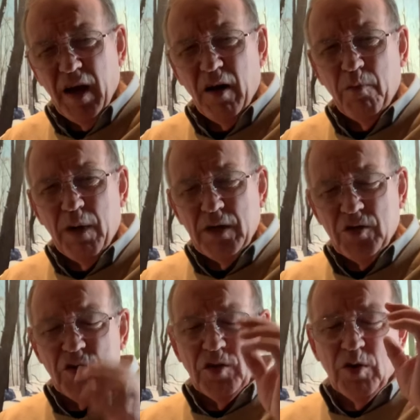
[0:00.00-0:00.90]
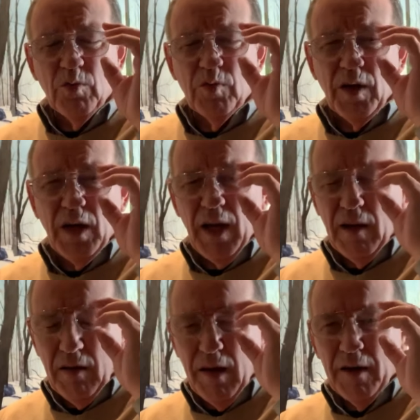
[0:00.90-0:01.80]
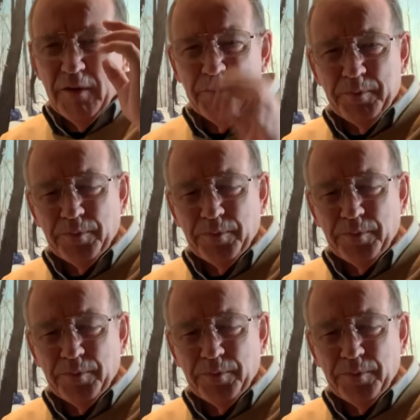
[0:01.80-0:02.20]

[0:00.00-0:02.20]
how much to tone the color down